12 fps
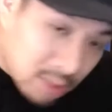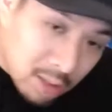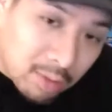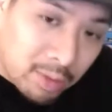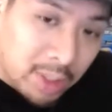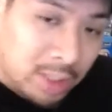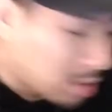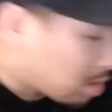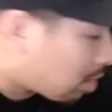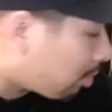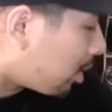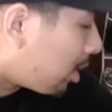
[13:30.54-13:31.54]
Reach into
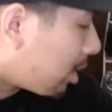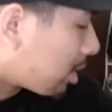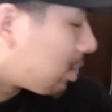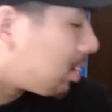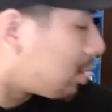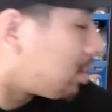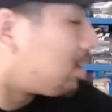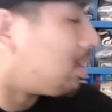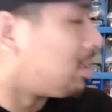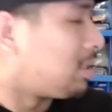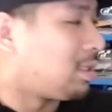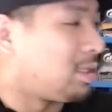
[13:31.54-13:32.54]
the box.
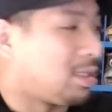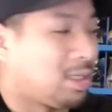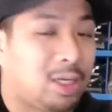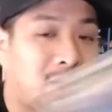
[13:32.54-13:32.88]
Got a